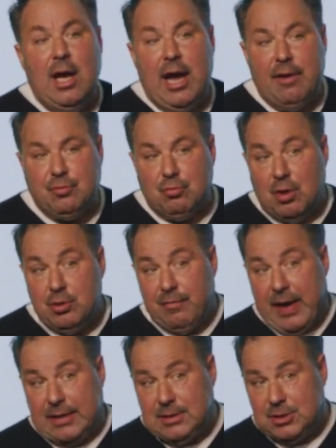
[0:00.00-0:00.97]
after all, you've
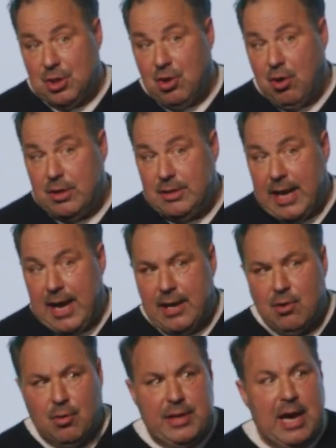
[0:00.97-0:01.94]
had such a hard day and
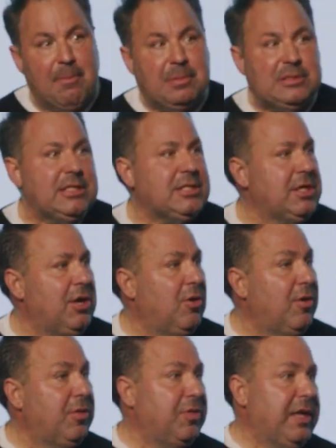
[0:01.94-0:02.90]
all the opposition and
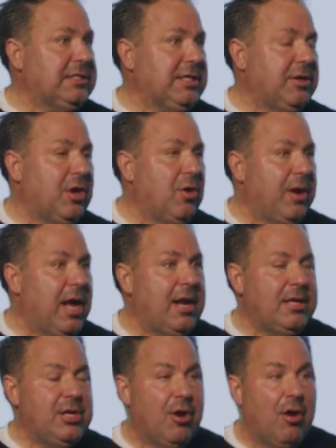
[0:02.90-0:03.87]
all the things that are going on
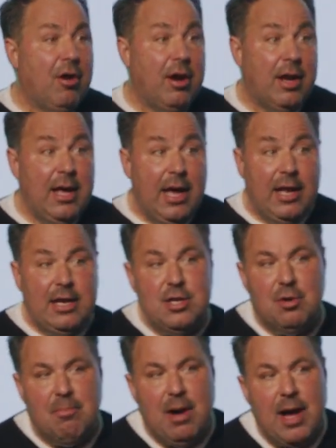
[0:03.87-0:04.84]
in your heart and in
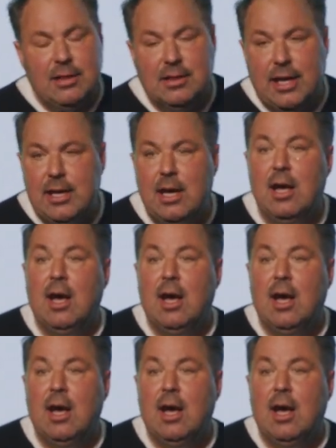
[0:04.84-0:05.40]
your mind, Lenny.